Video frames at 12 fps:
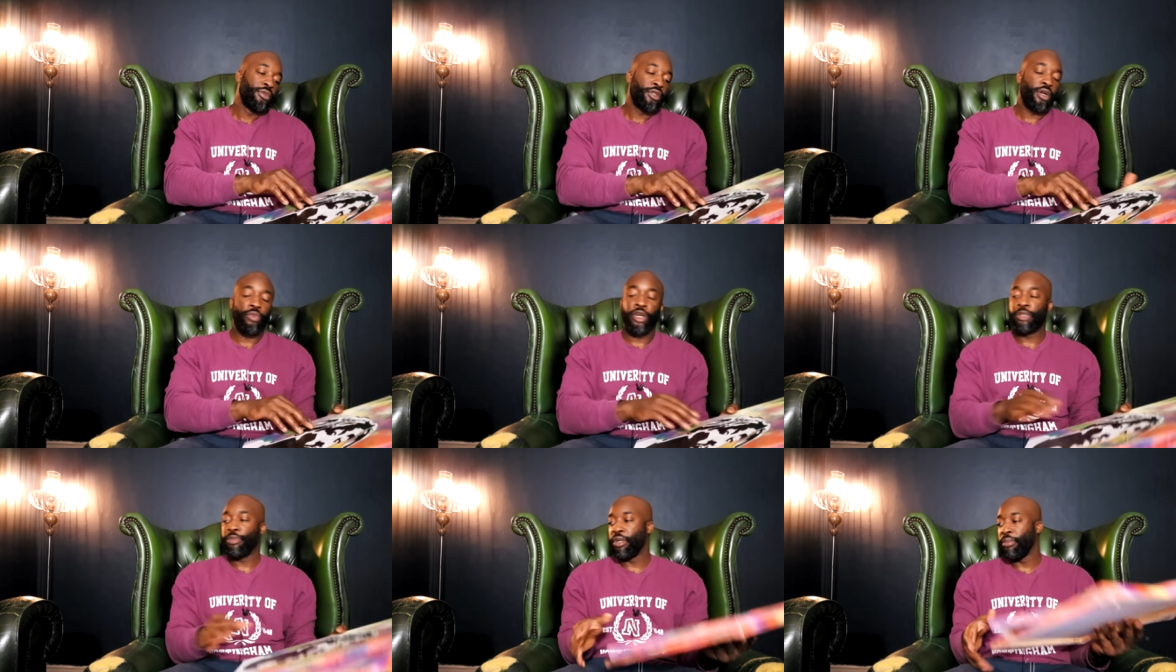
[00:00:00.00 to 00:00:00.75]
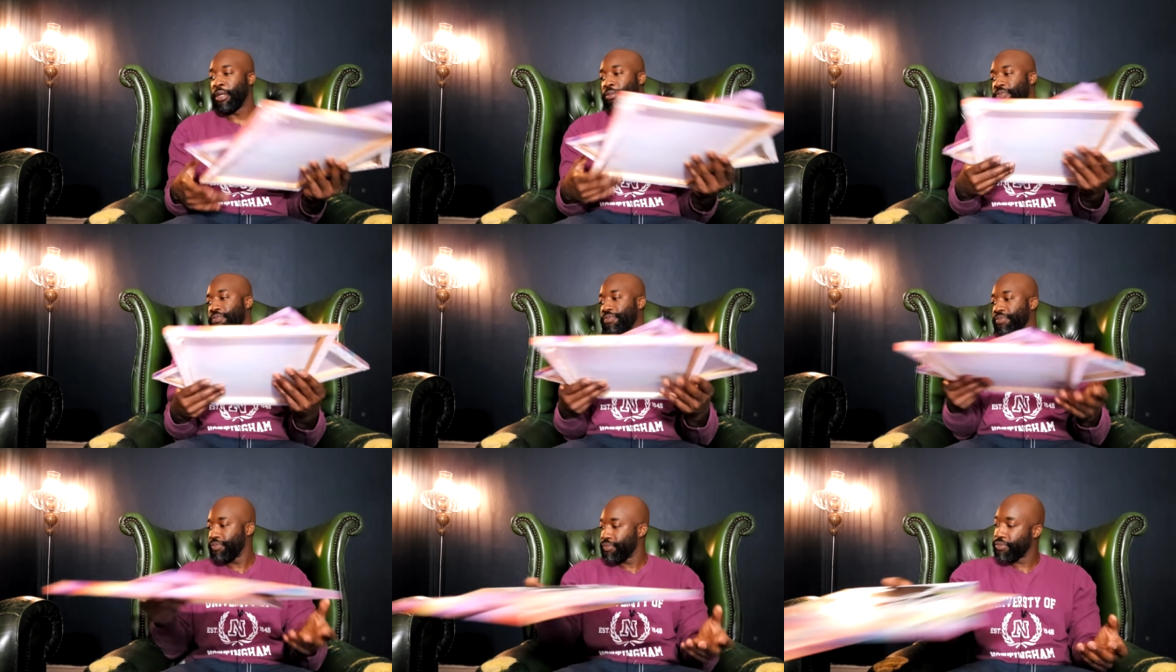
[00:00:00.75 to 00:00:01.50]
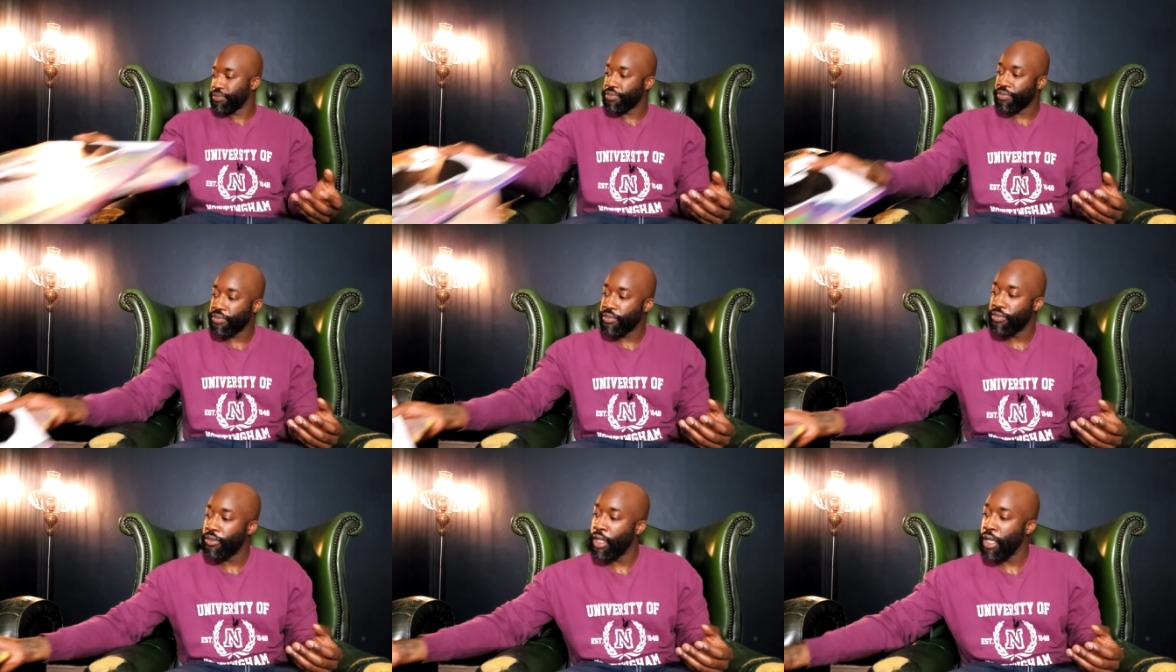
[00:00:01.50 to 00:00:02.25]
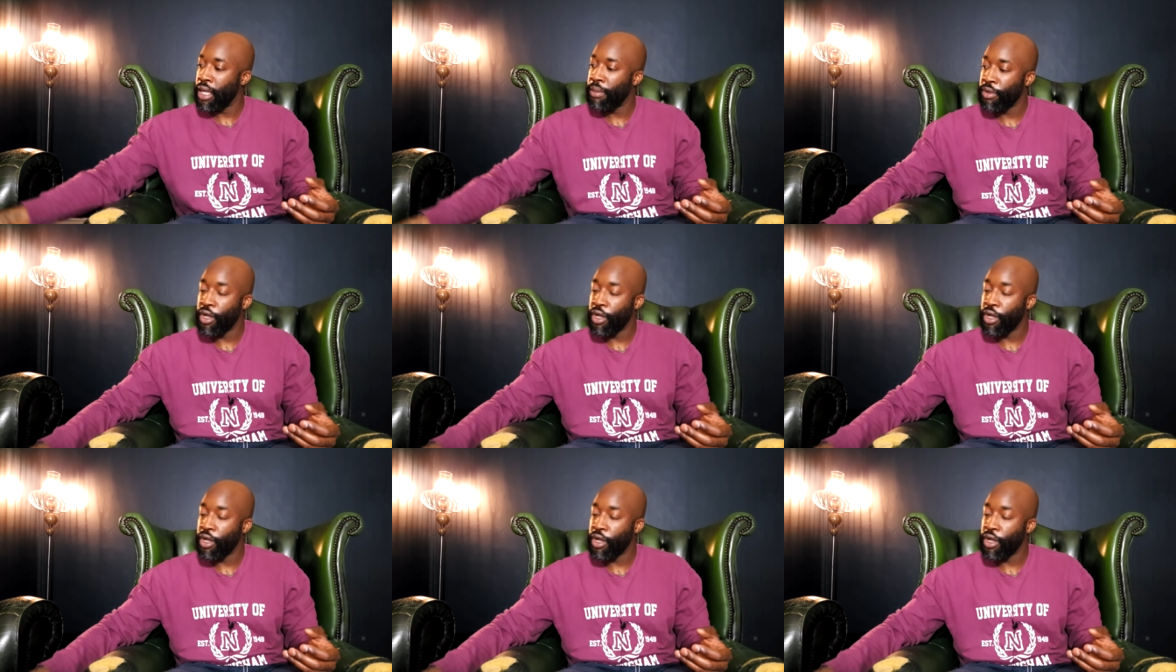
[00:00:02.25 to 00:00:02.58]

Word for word: Can't wait to put them up. Um,